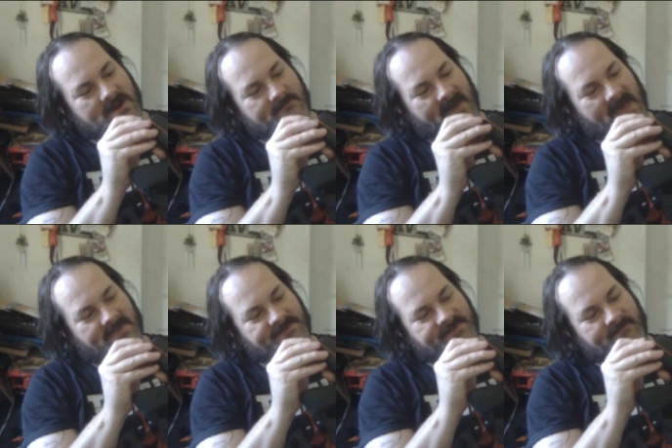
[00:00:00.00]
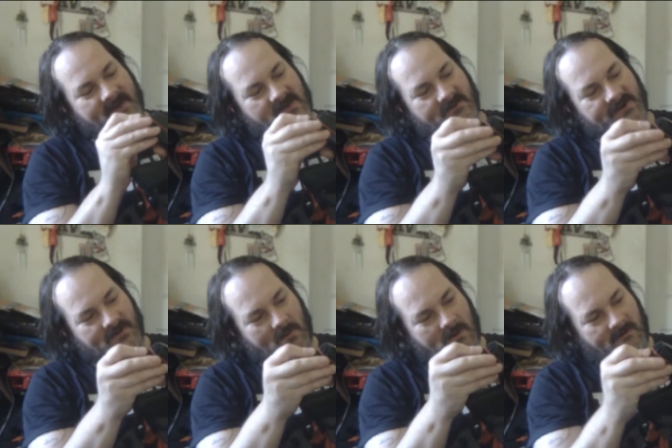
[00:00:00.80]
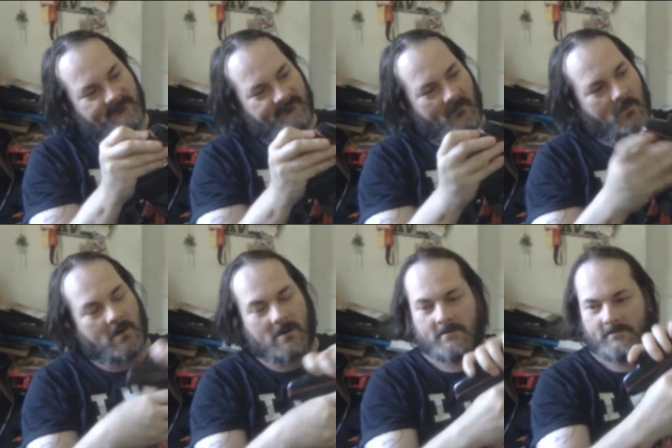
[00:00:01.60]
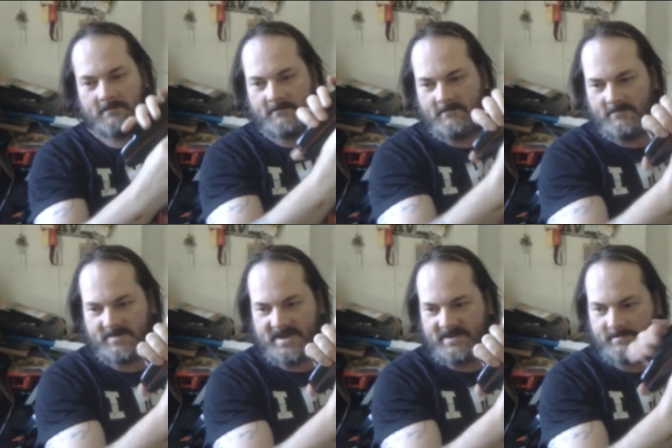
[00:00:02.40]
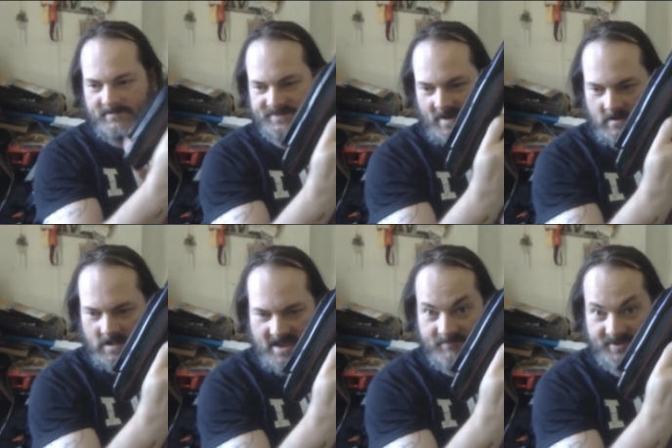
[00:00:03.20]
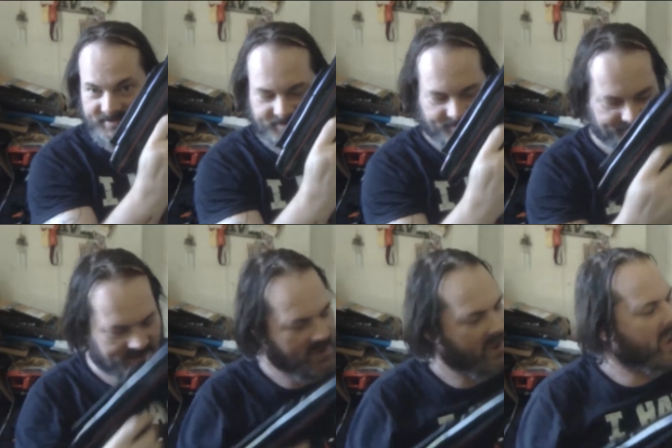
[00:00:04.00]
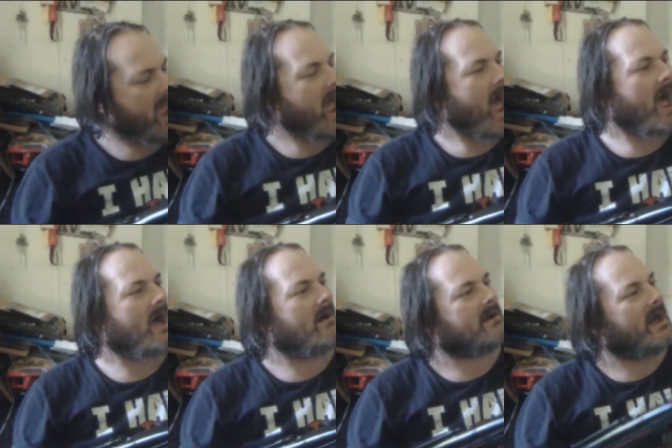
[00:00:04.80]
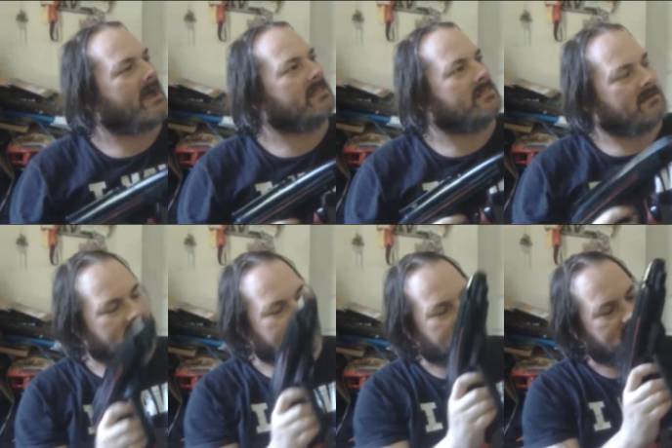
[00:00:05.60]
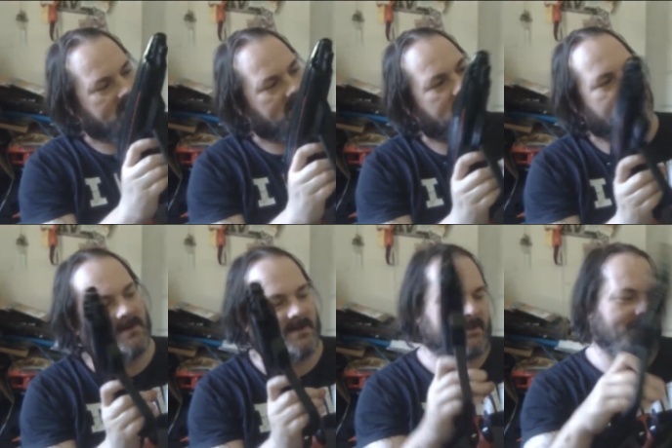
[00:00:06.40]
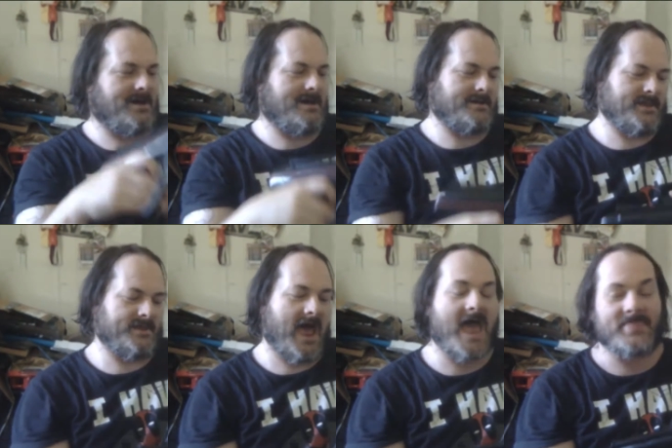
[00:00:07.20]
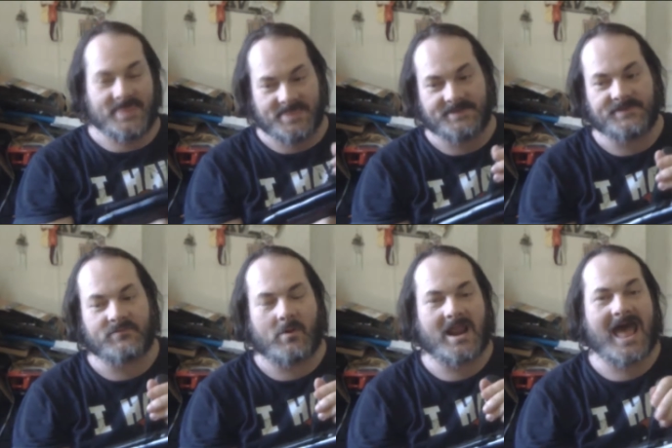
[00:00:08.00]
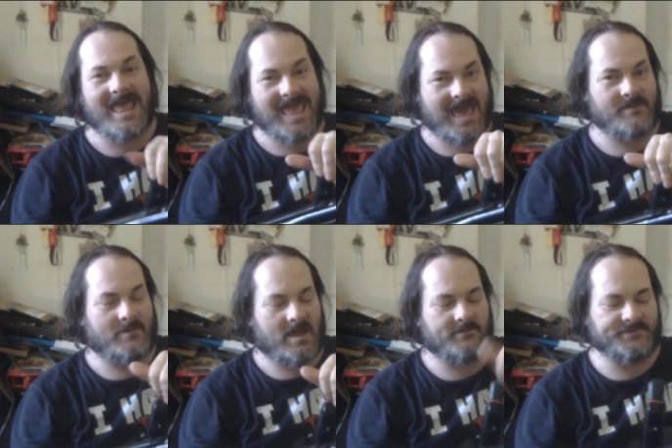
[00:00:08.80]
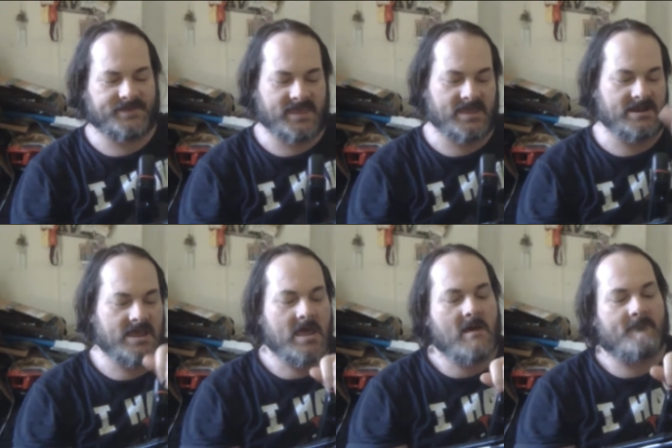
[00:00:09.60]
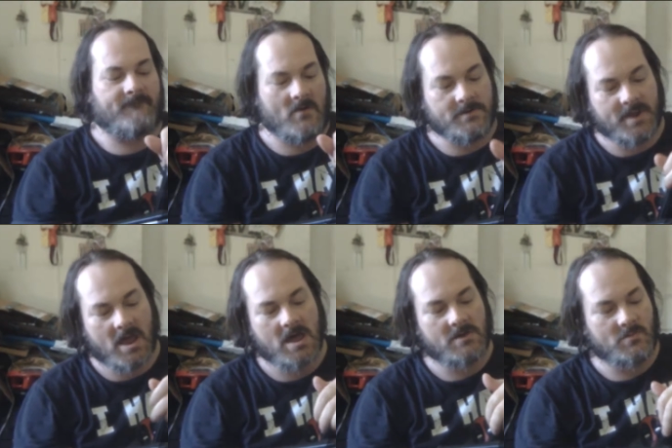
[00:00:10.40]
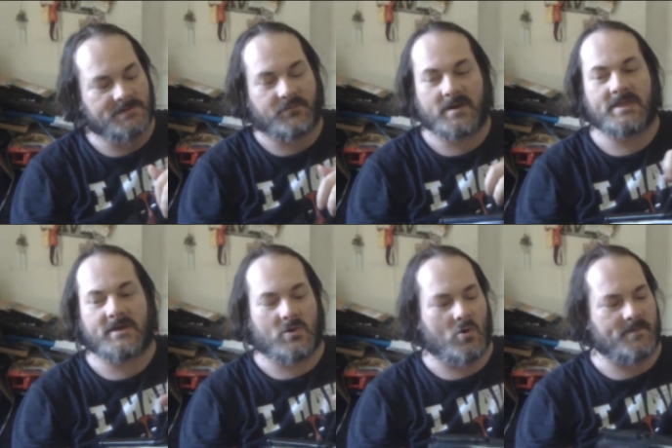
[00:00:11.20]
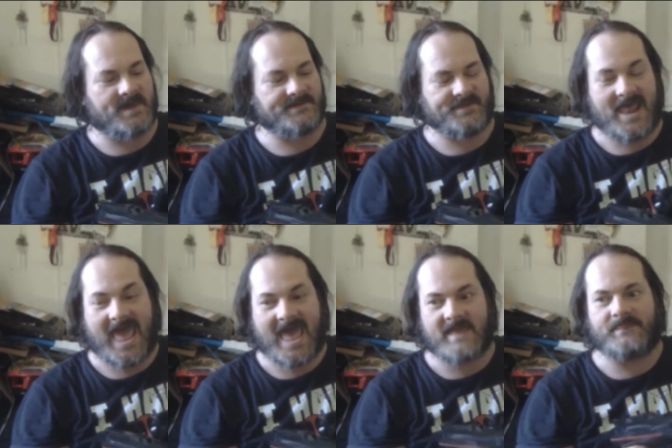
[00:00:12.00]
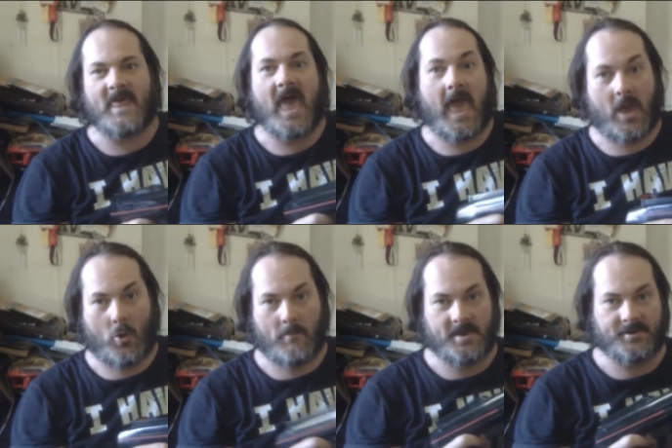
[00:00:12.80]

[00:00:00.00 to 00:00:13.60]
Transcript: back. This is the battery door for the Starlight pistols. Oh, I love. Oh my god, yeah. This is what I had when I was a kid. Photon was really cool because it had the helmet.